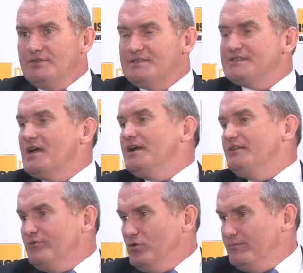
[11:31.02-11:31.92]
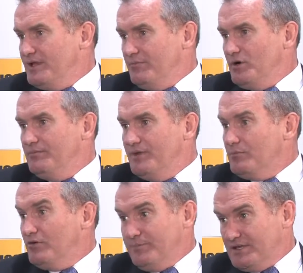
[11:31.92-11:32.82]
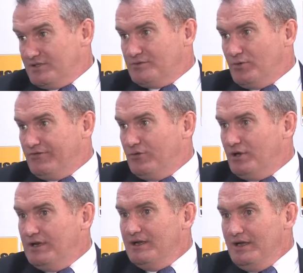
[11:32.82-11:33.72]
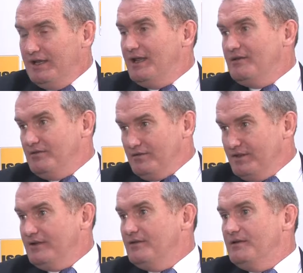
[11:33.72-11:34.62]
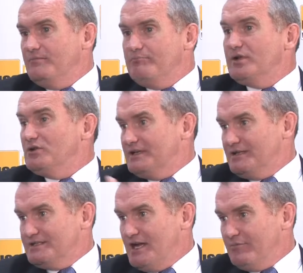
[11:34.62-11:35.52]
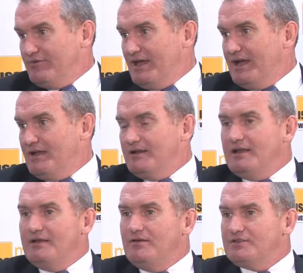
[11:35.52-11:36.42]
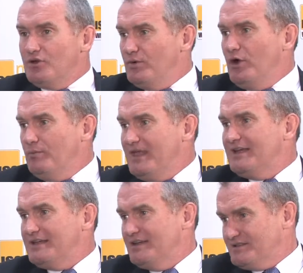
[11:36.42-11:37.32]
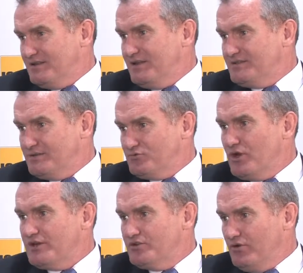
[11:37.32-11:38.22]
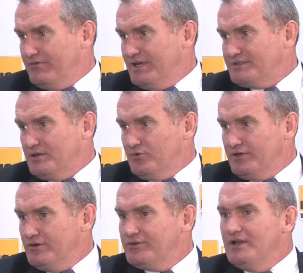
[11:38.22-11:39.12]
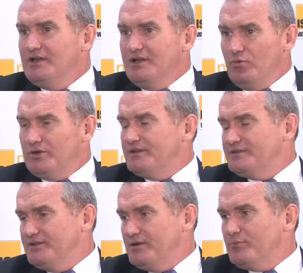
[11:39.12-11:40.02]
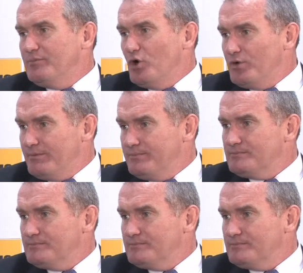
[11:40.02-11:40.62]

design it for a minimum number of pixels per foot, and then build on top of that. And so we hope that gets some traction over the next couple of years, and we'll continue to promote it.